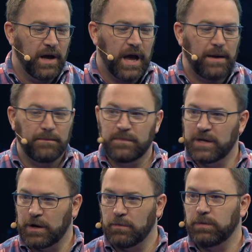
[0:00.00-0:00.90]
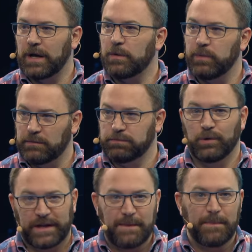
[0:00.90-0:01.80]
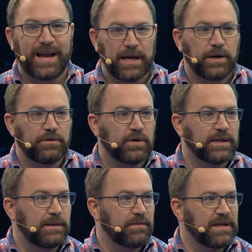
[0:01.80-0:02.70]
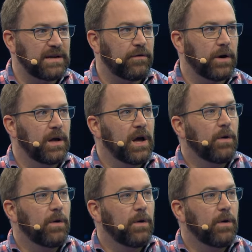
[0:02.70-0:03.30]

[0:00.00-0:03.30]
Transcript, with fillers: Um, you know, like we'll, we'll keep backing you, try something different.